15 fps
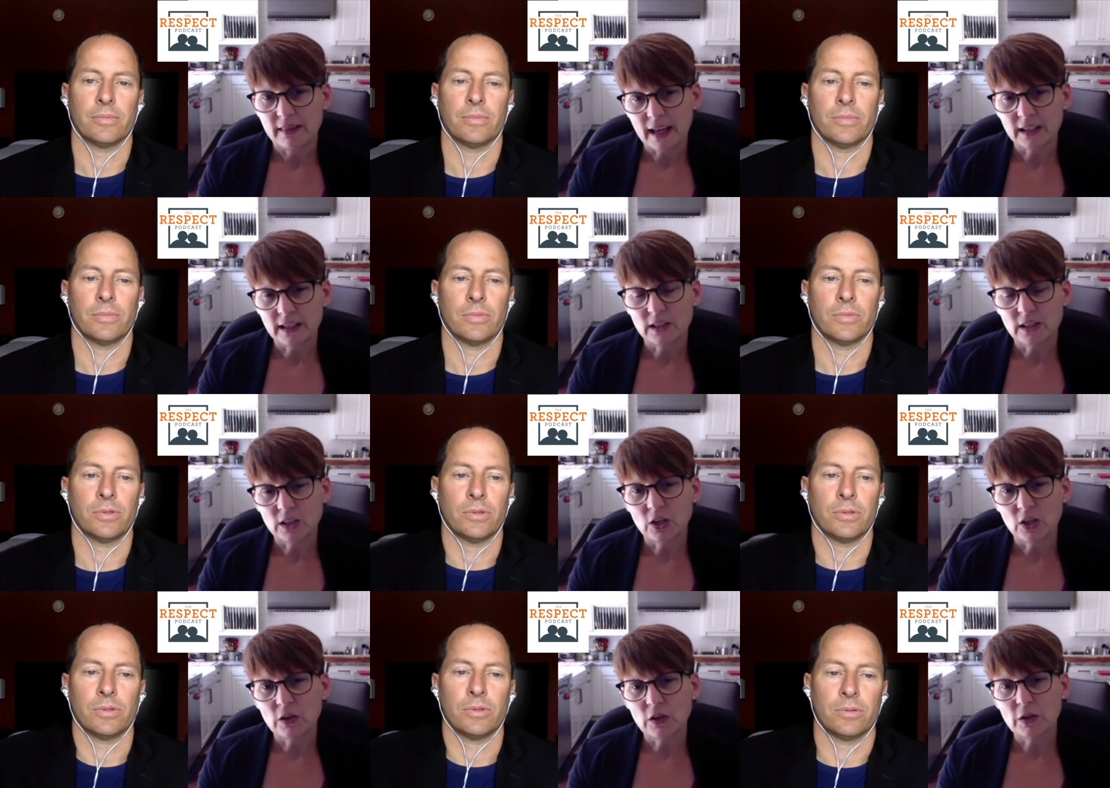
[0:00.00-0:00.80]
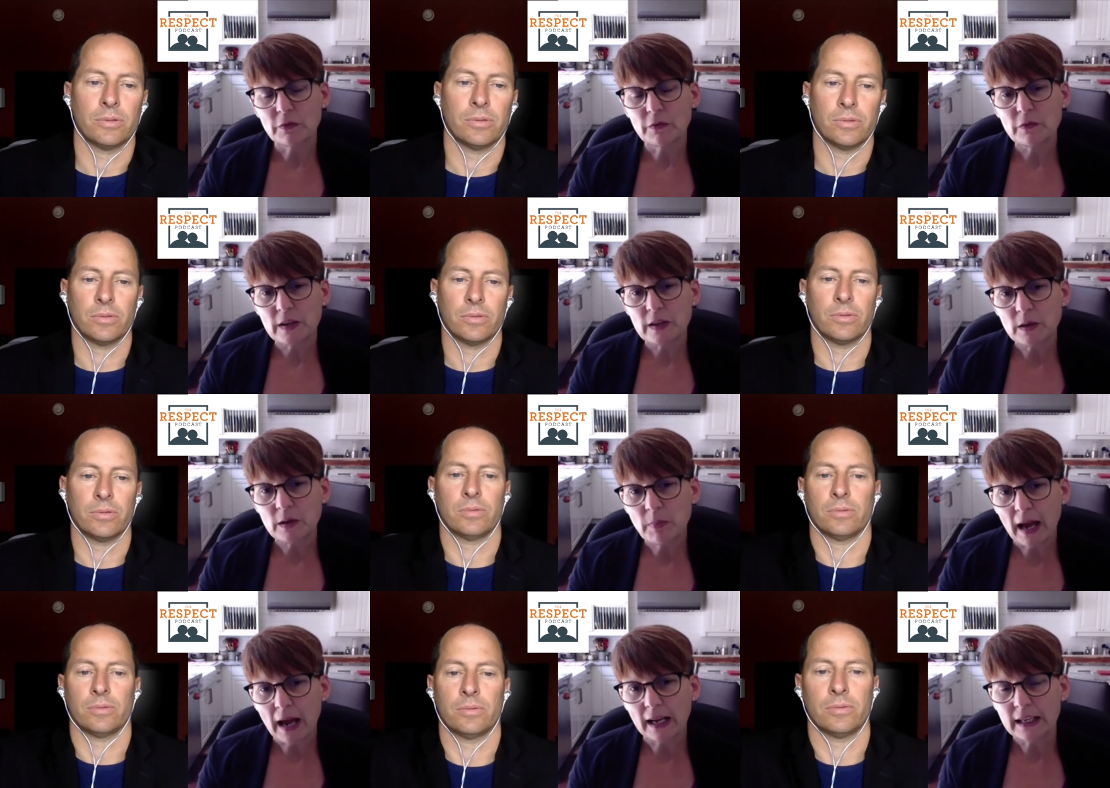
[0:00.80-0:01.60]
Speaker 1: then, you know, your
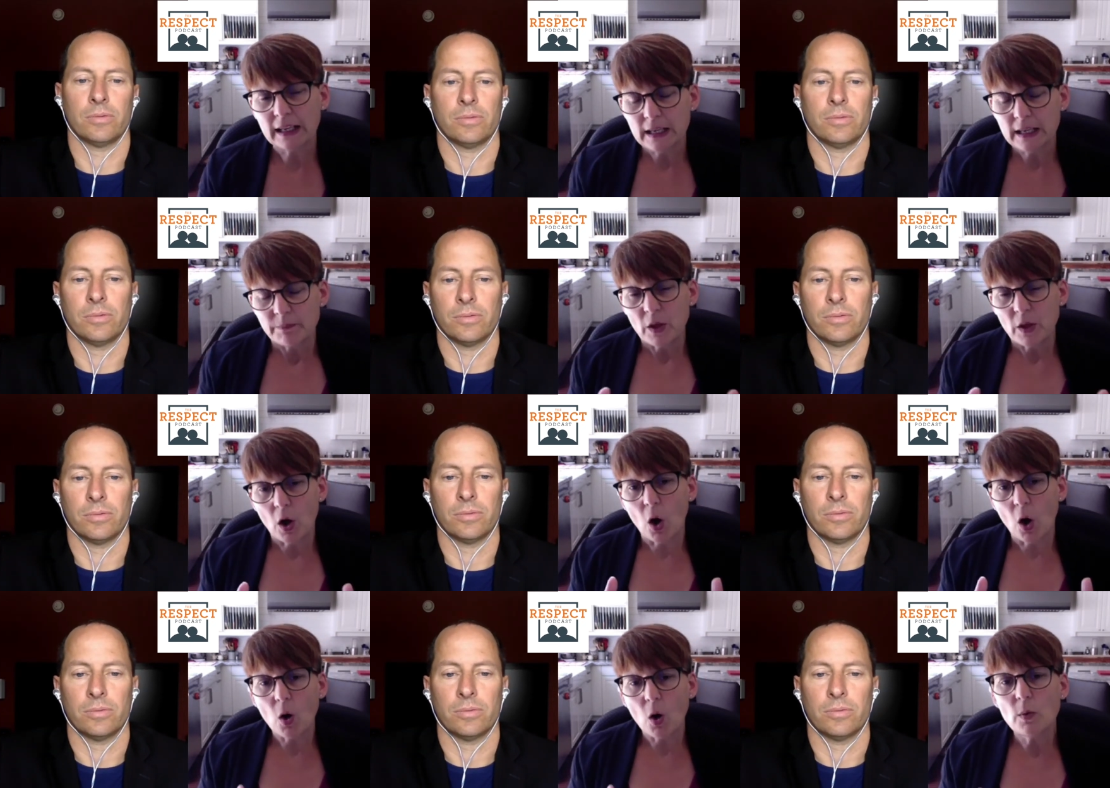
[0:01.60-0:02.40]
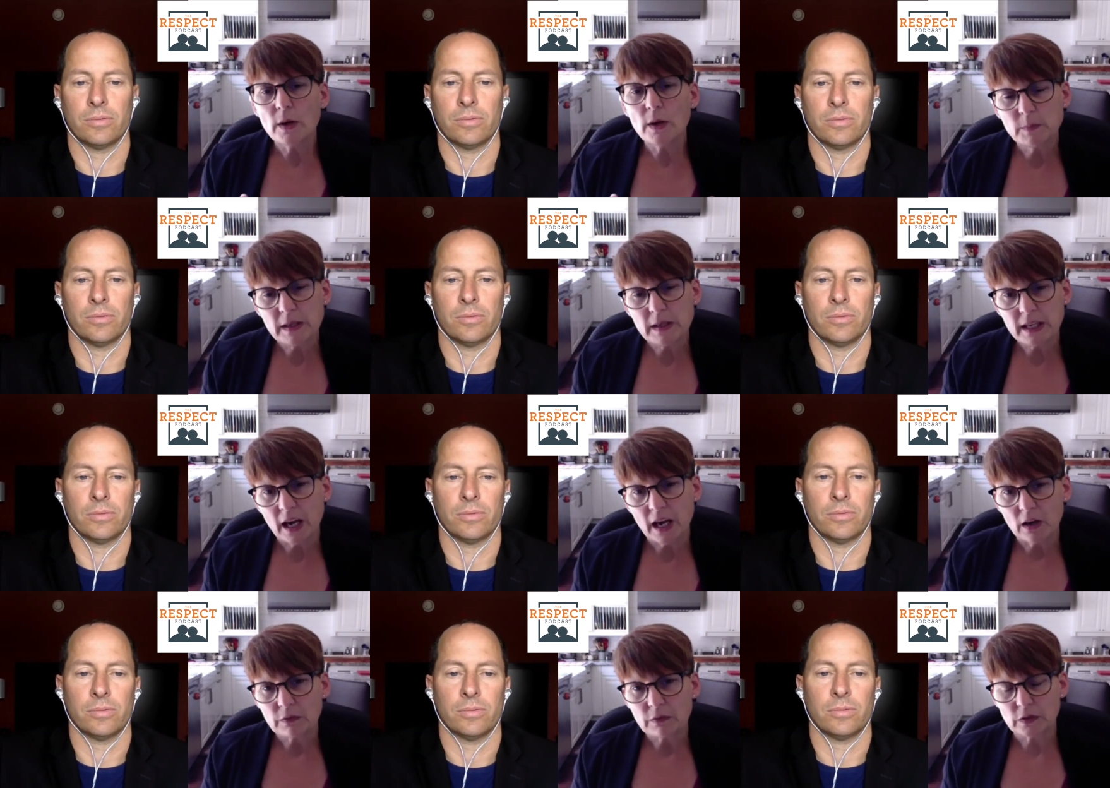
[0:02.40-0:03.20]
feedback, always be
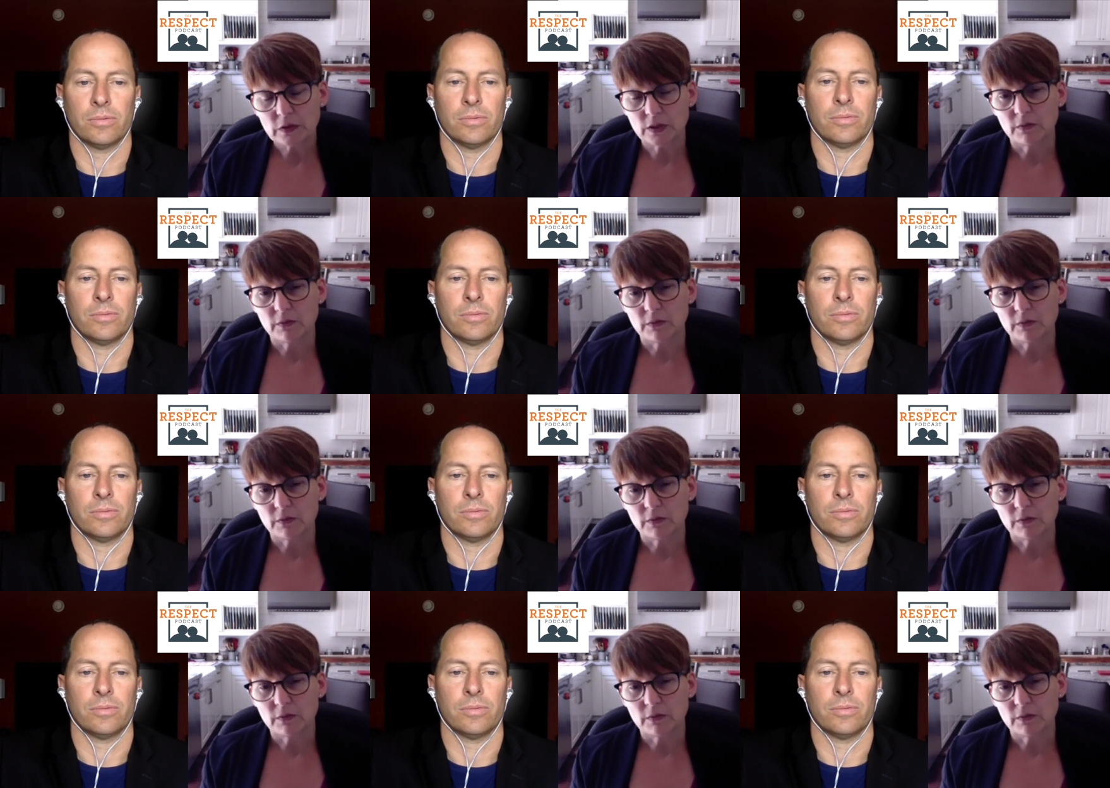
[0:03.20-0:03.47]
careful